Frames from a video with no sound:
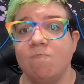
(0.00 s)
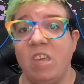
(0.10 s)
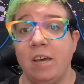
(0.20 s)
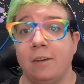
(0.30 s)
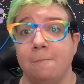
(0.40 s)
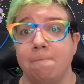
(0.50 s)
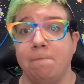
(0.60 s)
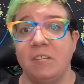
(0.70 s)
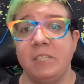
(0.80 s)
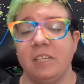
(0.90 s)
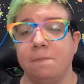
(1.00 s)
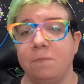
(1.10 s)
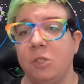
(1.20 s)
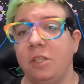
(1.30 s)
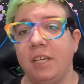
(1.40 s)
yeah, that's it.
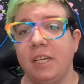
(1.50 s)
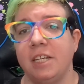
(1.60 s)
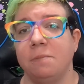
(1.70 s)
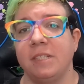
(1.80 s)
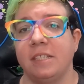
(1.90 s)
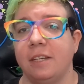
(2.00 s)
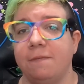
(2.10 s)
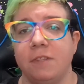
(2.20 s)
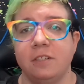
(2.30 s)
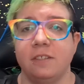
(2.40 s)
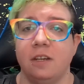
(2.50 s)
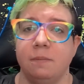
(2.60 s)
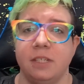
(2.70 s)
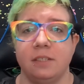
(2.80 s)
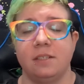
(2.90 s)
Do the engagement stuff. There's
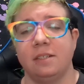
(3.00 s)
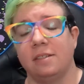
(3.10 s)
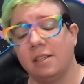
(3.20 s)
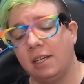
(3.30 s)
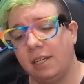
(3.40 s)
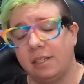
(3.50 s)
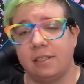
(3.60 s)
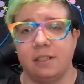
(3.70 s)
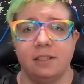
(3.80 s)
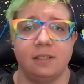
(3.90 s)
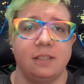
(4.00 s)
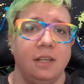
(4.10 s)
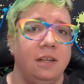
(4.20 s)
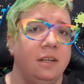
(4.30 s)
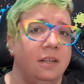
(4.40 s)
comments, there's likes,
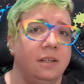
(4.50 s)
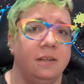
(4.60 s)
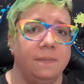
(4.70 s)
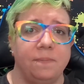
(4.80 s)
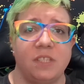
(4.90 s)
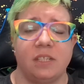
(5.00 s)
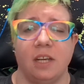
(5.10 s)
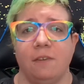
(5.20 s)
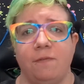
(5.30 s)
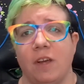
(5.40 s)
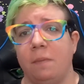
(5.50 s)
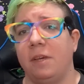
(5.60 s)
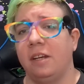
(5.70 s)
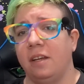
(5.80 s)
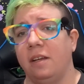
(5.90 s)
there's stuff. I'm
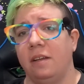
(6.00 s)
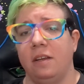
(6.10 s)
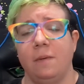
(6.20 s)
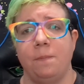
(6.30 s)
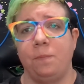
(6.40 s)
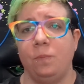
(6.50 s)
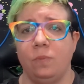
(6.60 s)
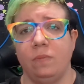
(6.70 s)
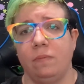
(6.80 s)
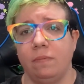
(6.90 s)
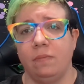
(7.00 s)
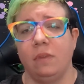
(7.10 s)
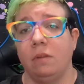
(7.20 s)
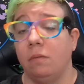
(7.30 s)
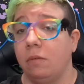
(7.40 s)
gonna
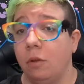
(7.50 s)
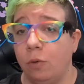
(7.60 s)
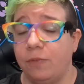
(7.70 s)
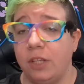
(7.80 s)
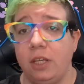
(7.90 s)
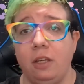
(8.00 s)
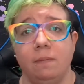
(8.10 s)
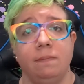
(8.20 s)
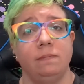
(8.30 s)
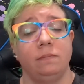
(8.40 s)
hopefully